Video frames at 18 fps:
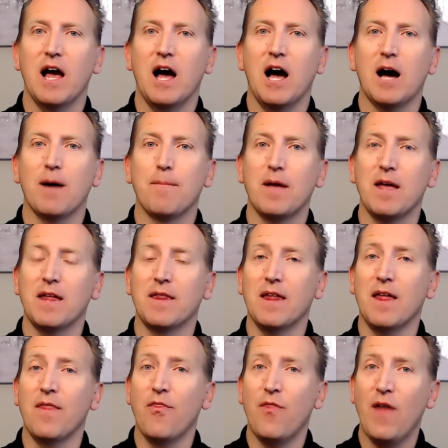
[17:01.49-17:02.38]

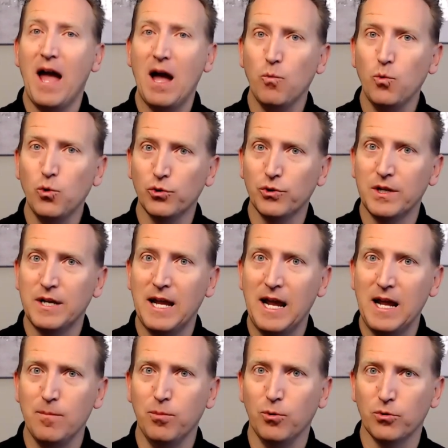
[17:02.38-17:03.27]
And that will
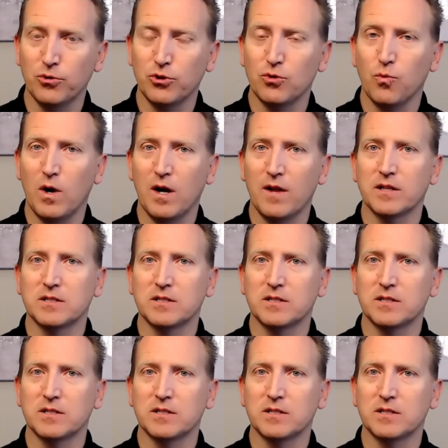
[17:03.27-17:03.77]
enable you, why